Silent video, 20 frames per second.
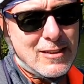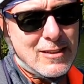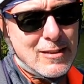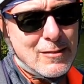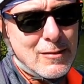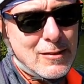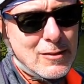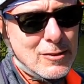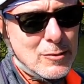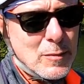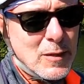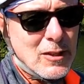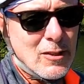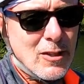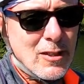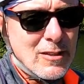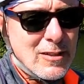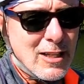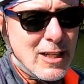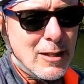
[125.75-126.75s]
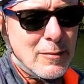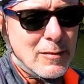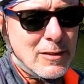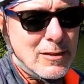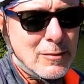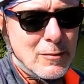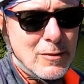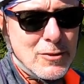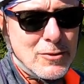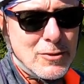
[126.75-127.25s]
I'm not going to spend a lot of time
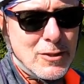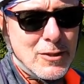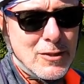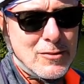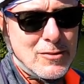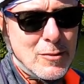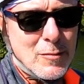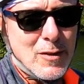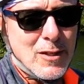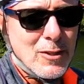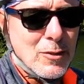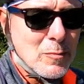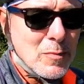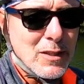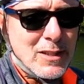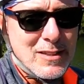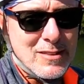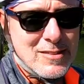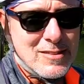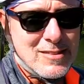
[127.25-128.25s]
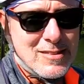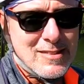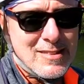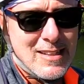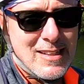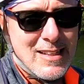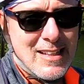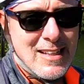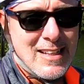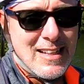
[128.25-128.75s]
because I'm going to show you some other places
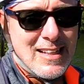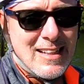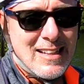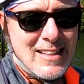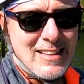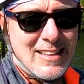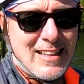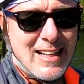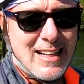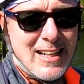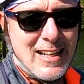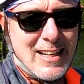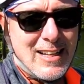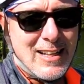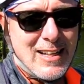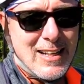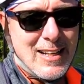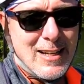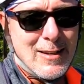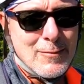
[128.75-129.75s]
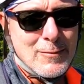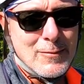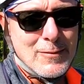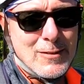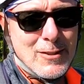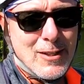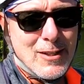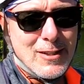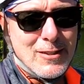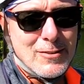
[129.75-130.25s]
that I have
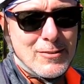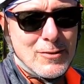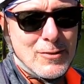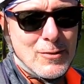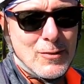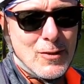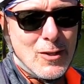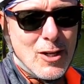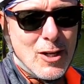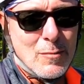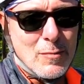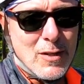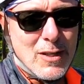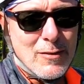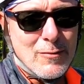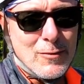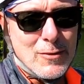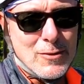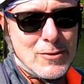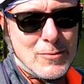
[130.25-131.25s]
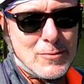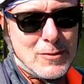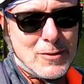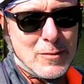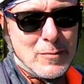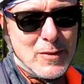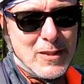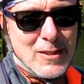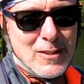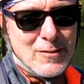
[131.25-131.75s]
gone to on my virtual
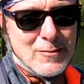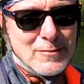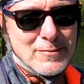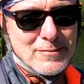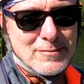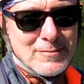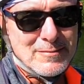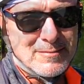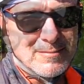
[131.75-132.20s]
Camino.